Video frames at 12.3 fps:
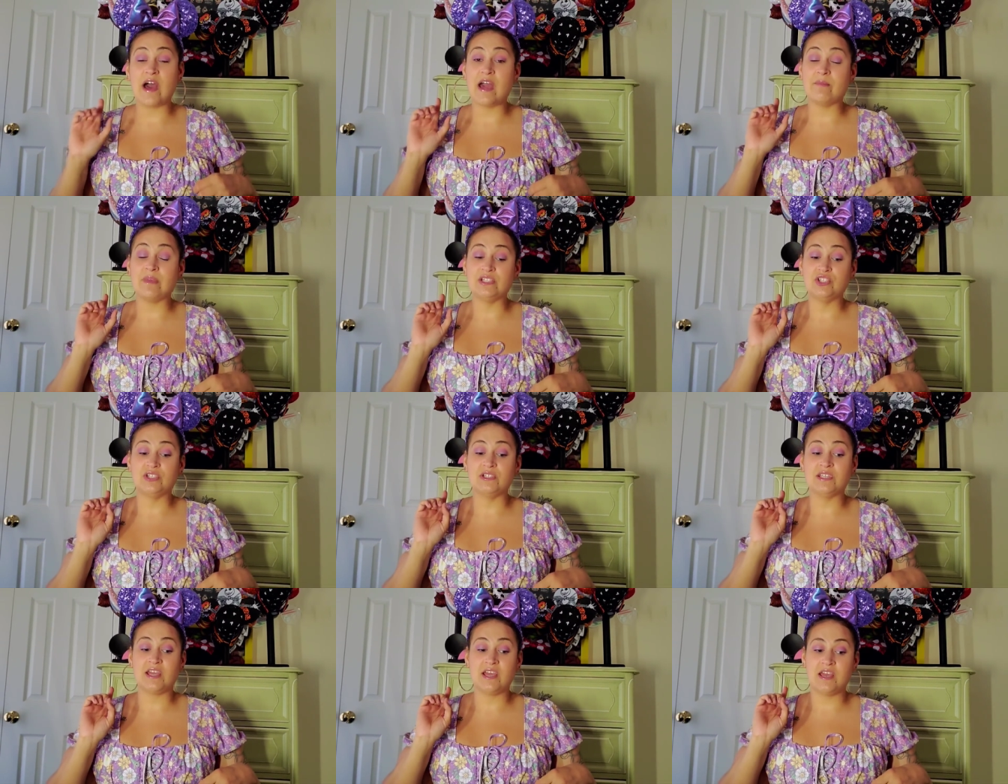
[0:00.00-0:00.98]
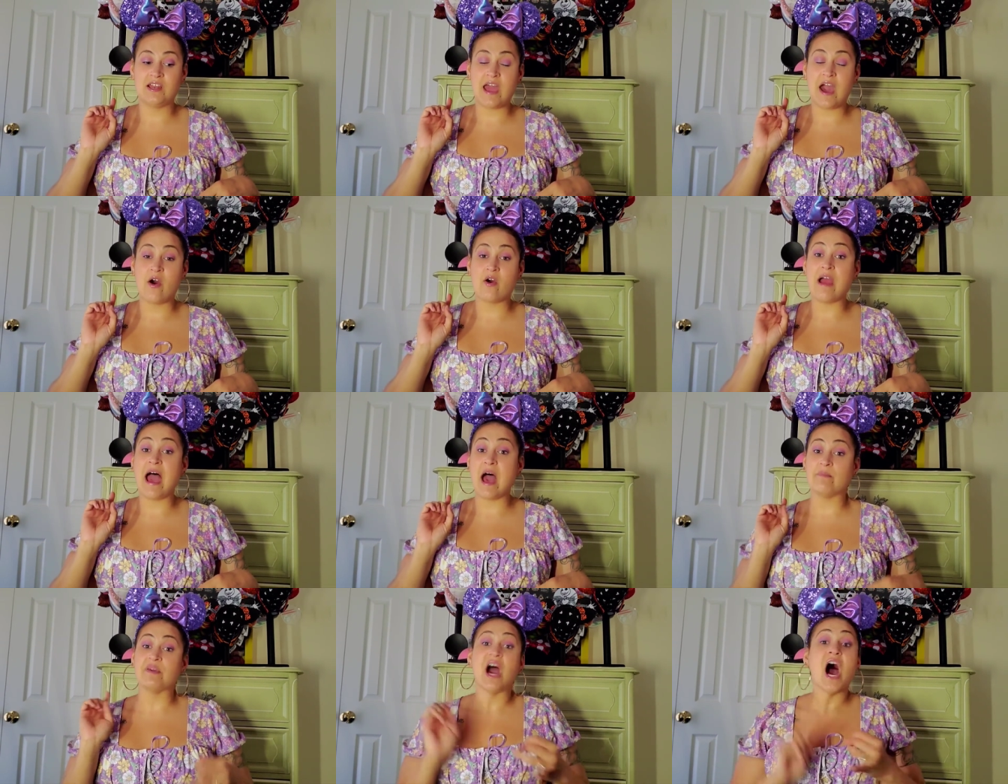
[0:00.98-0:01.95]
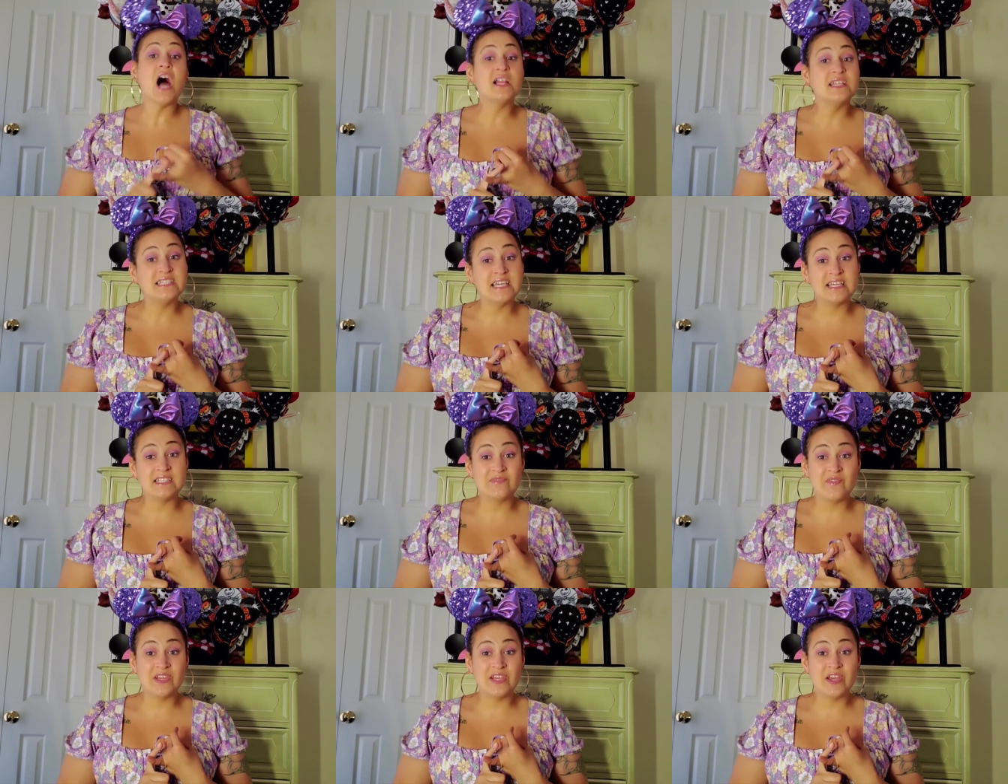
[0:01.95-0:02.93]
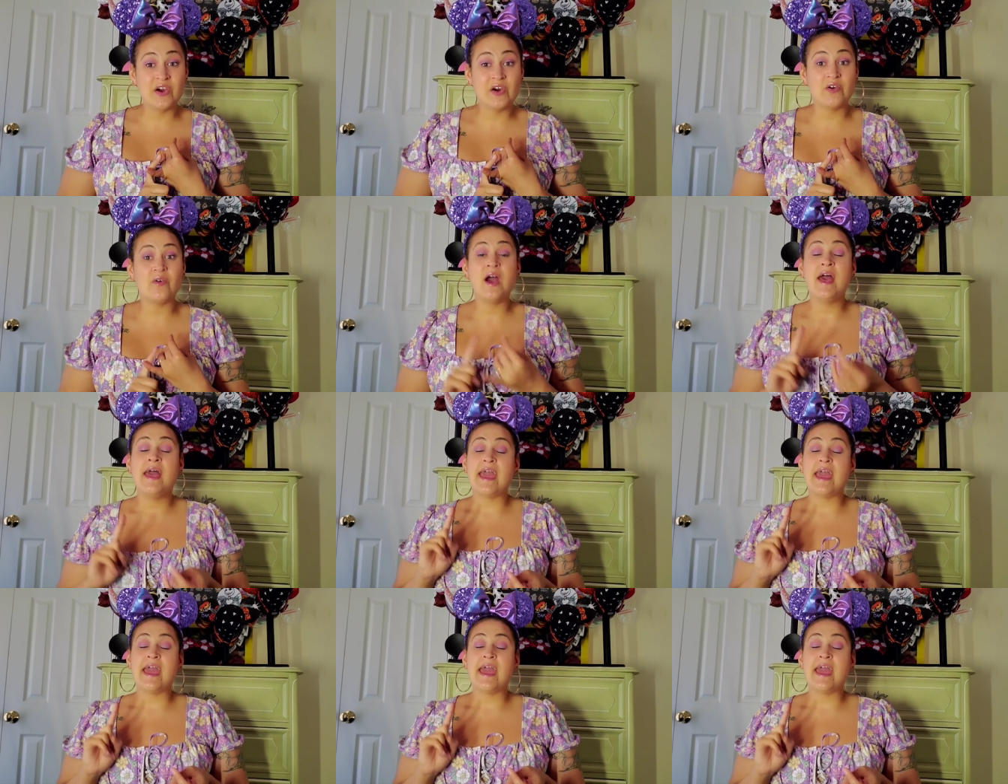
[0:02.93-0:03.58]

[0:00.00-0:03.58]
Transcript: I mentioned in our Happy Holidays video